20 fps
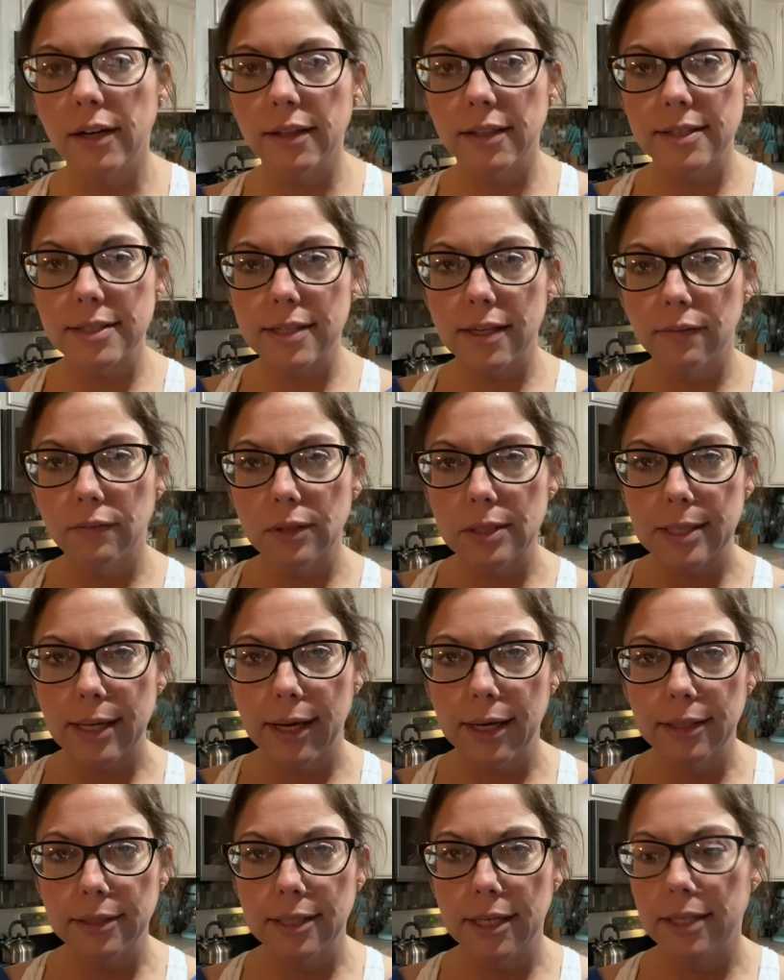let's give this
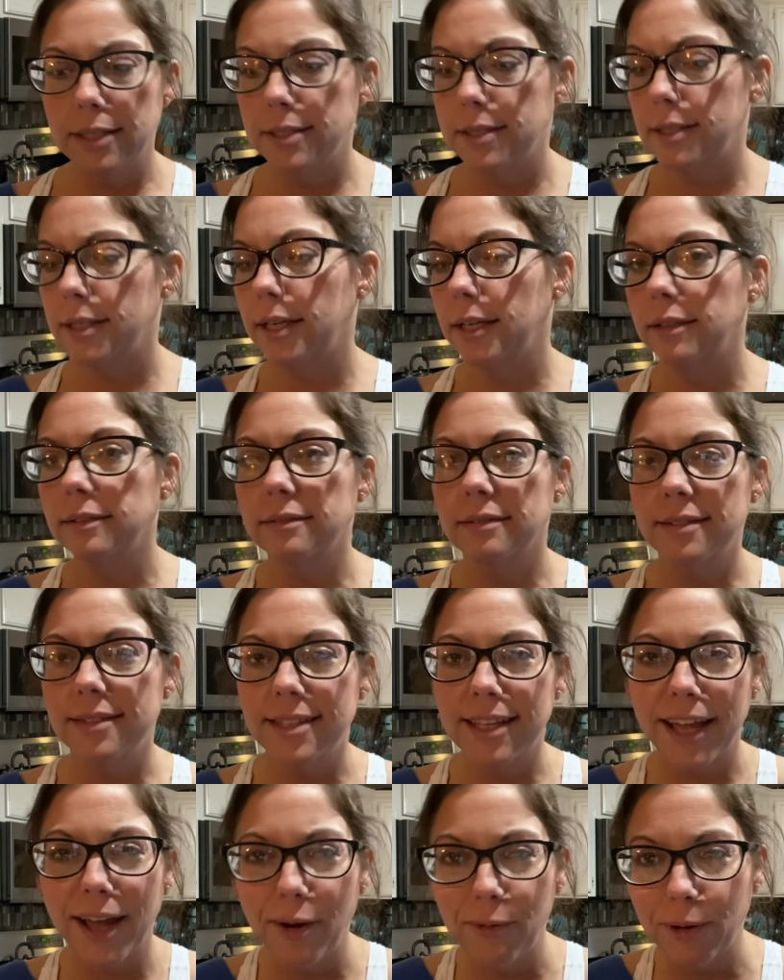guy a tasty.
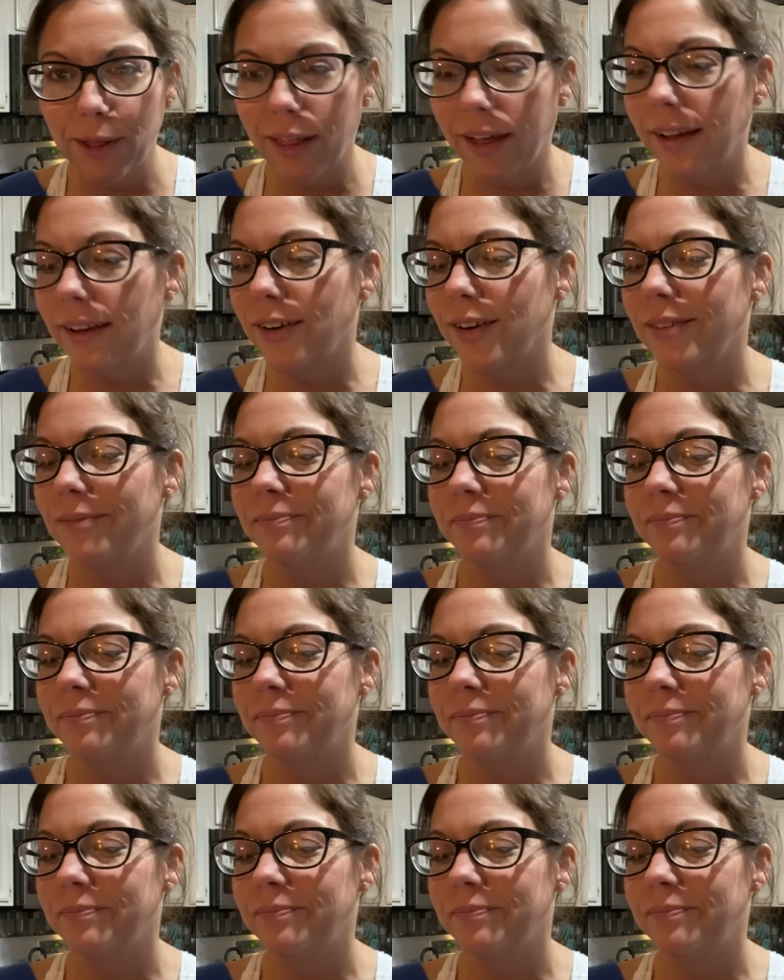See how we like her.